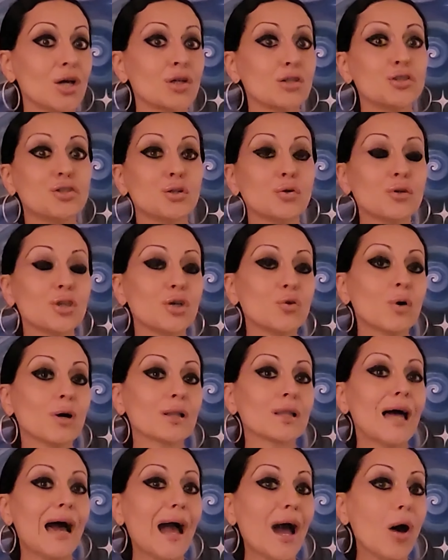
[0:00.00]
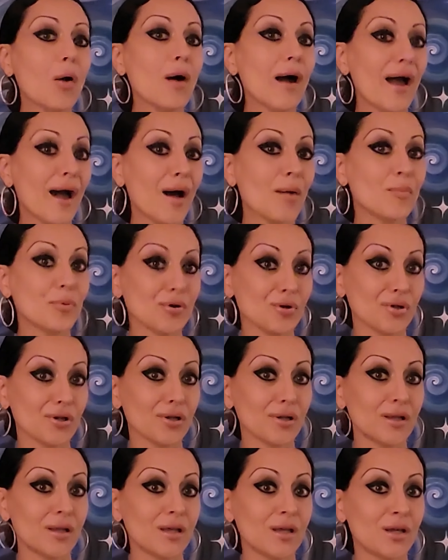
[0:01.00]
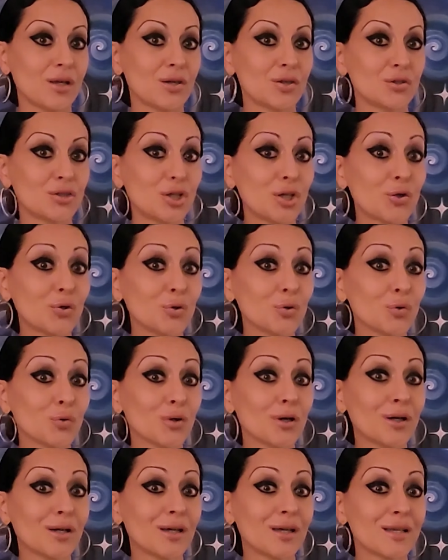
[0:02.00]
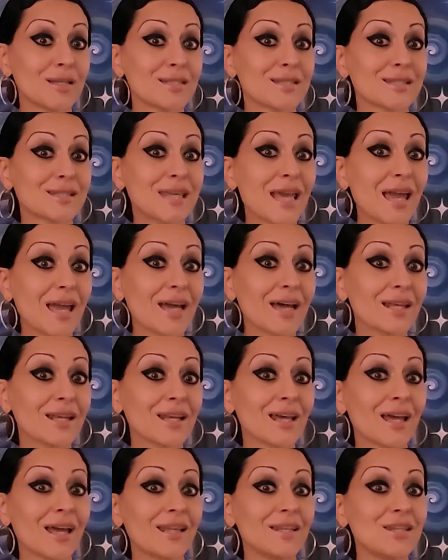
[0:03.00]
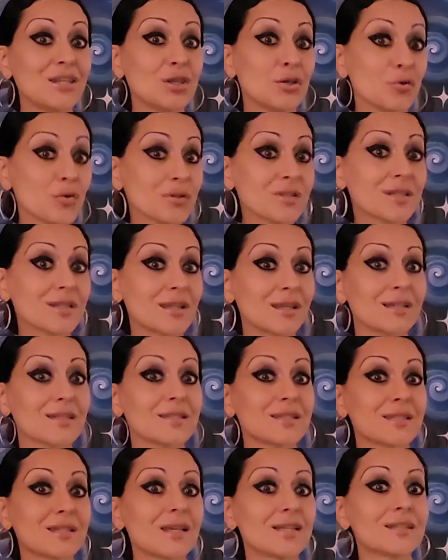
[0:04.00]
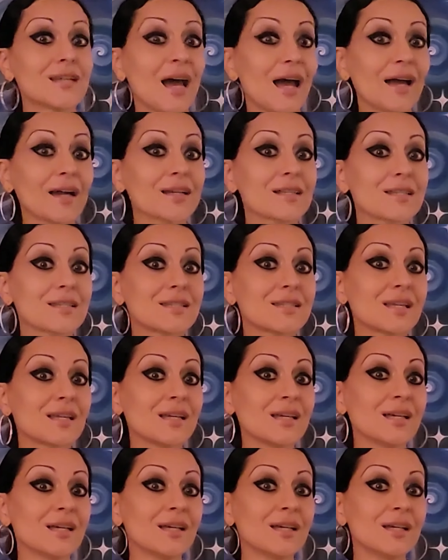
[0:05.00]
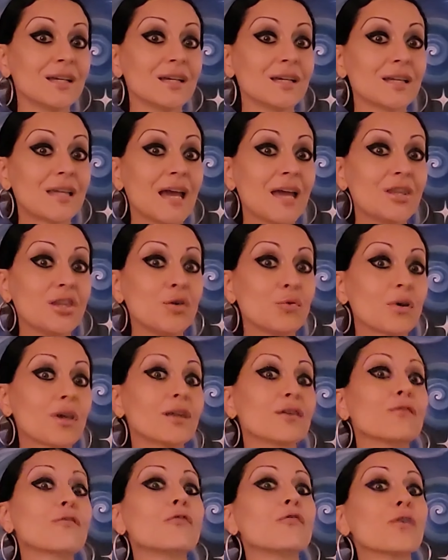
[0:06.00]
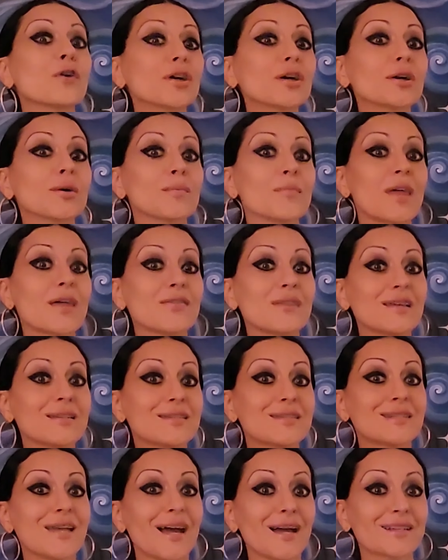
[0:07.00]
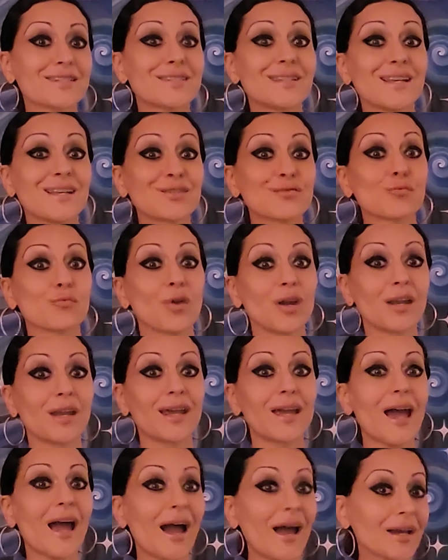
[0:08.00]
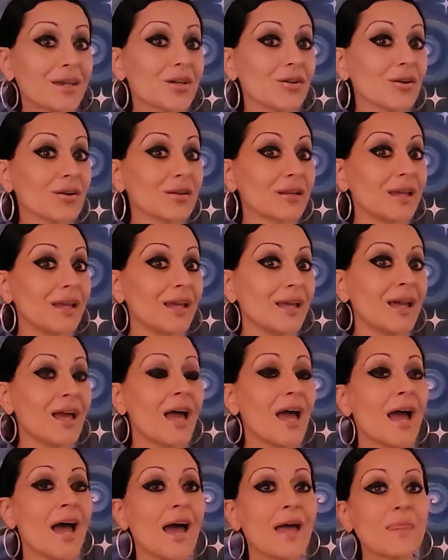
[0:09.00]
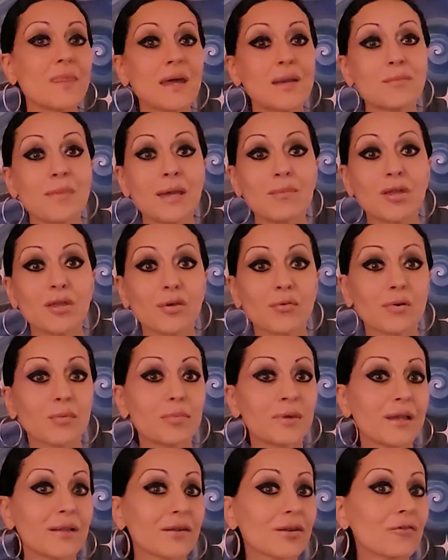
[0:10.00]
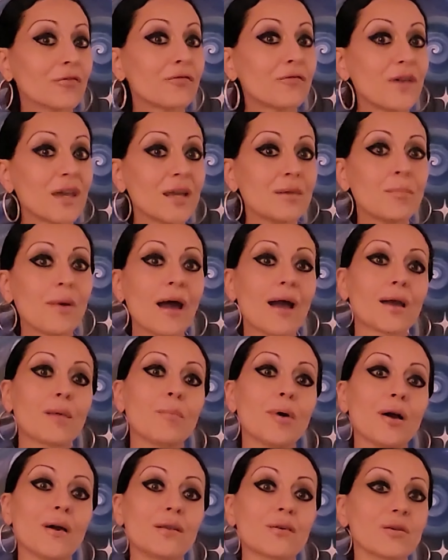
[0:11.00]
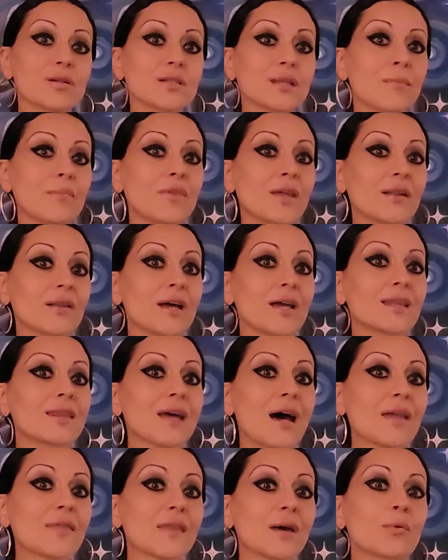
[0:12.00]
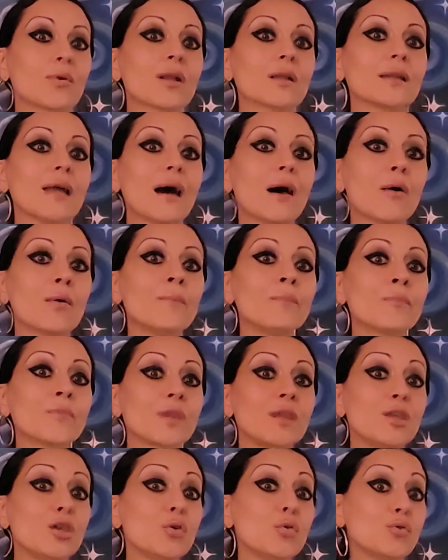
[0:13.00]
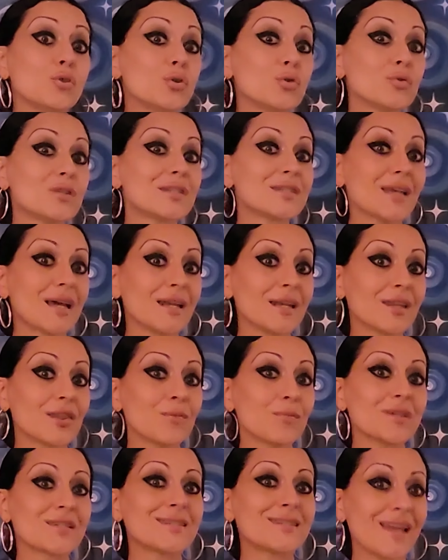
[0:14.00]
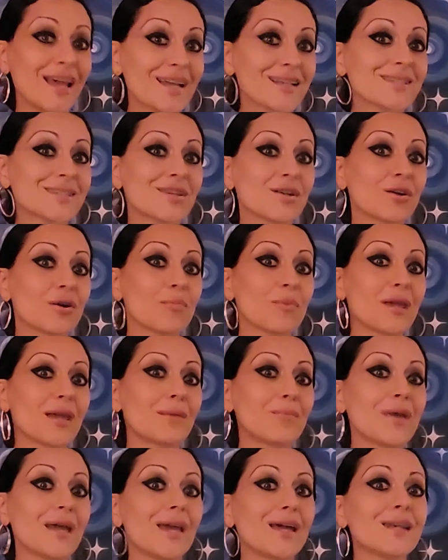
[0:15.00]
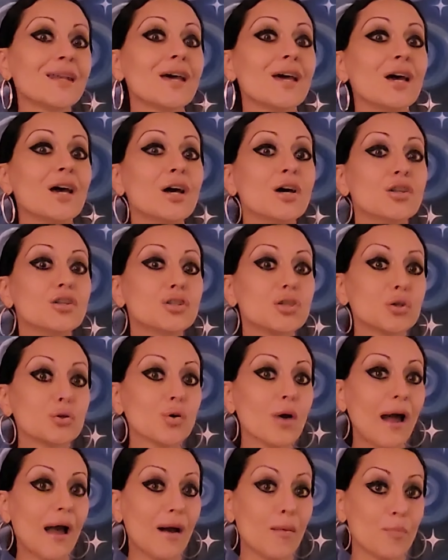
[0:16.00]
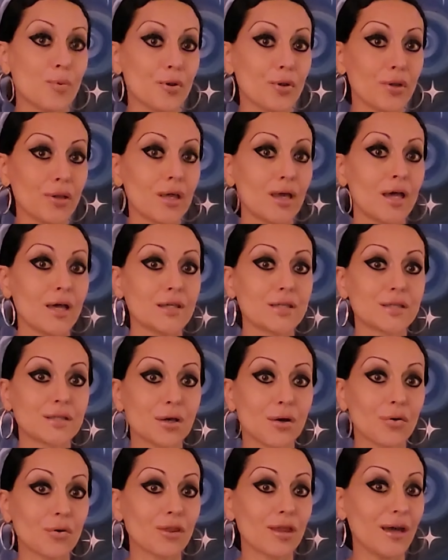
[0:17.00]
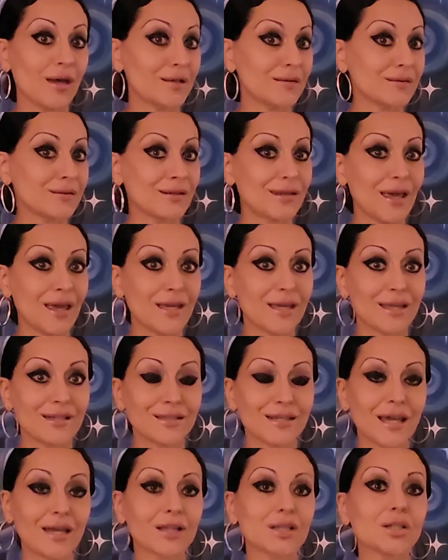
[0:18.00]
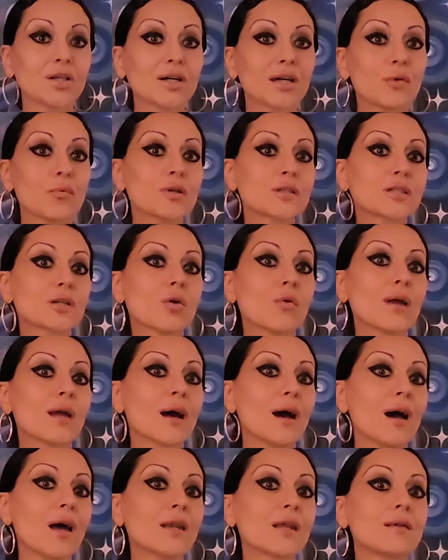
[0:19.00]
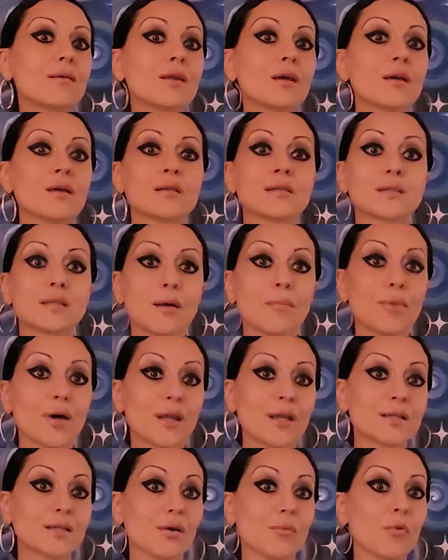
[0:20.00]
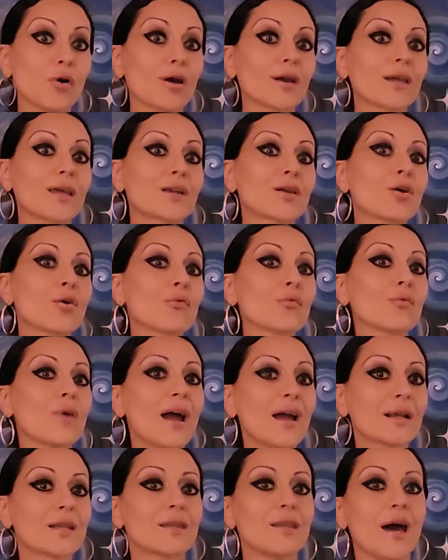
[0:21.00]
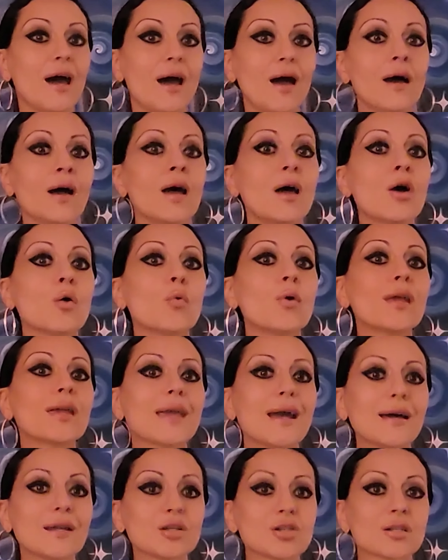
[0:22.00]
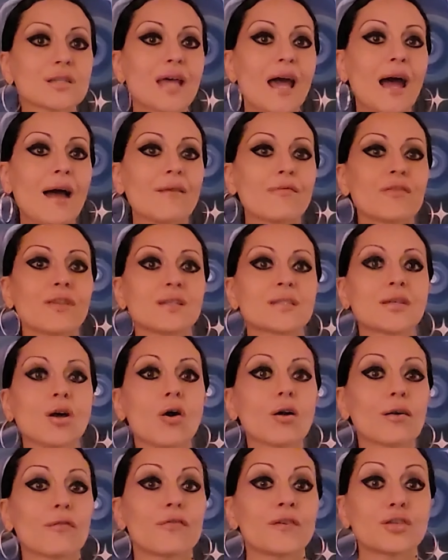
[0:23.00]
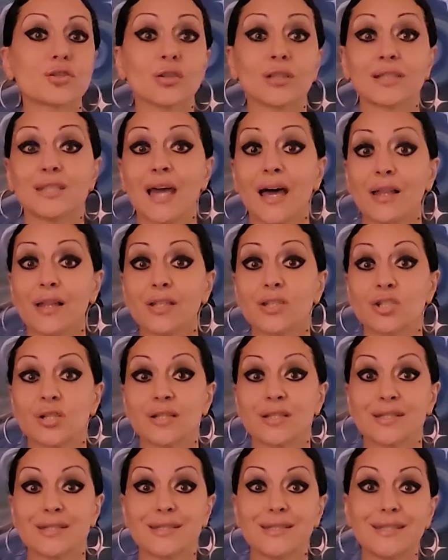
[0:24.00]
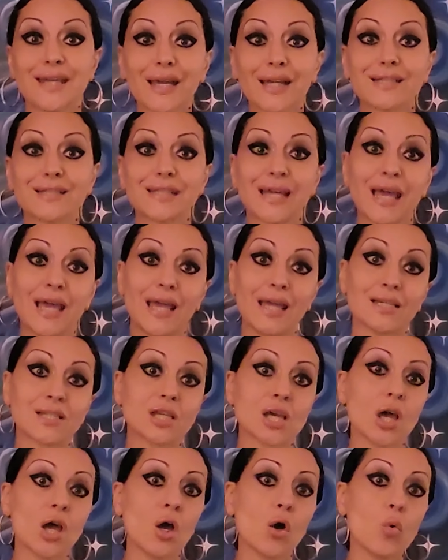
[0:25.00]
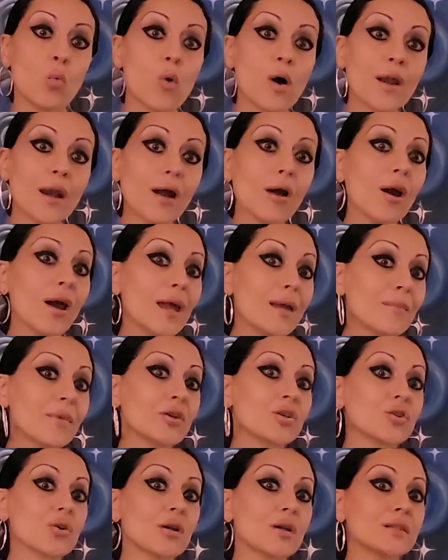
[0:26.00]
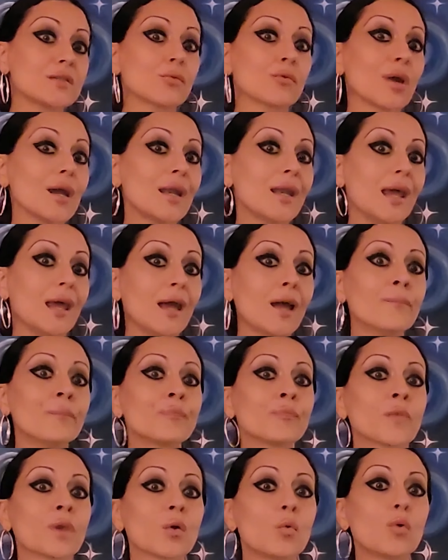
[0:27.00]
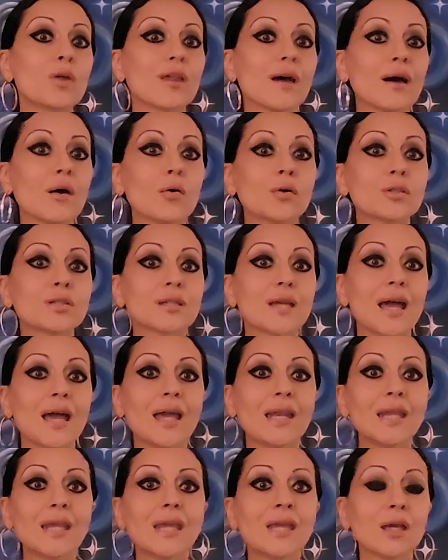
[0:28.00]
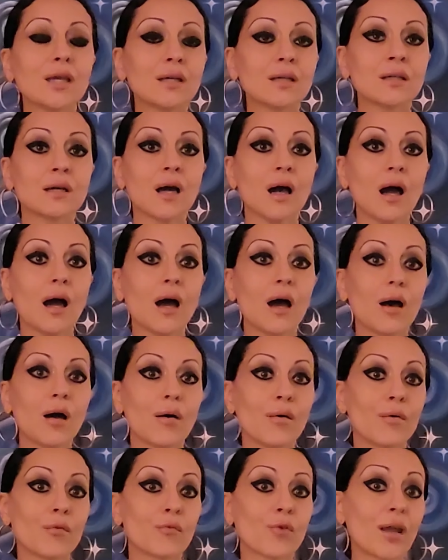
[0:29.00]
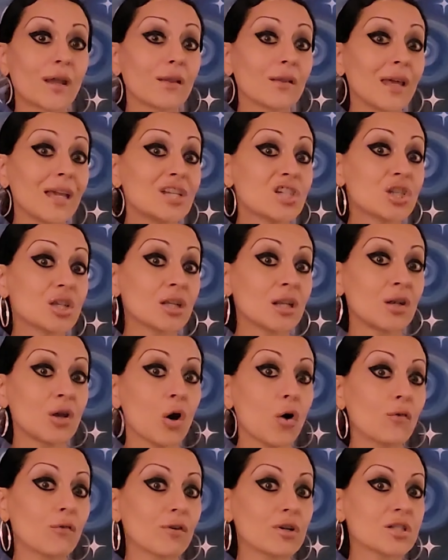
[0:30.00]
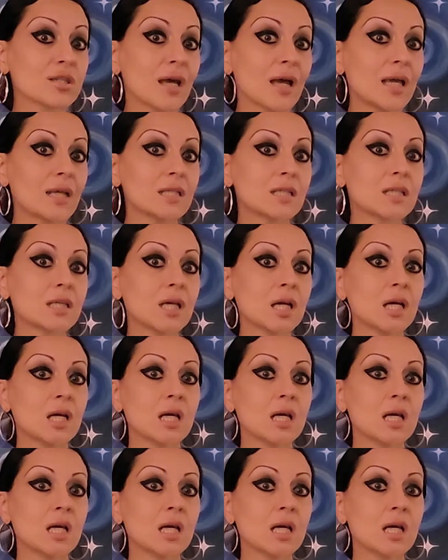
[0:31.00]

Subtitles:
Do you allow Apple to scan and use this text? Can you confirm that this text is reading accurately? And then maybe there would be a little feedback button or something like that that would allow you to send the mistakes that are being made to Apple so that they can take a look at what's going on and somebody somewhere can correct that. We can't just have this artificial intelligence dictate what our imagery is reading without any regulation and oversight.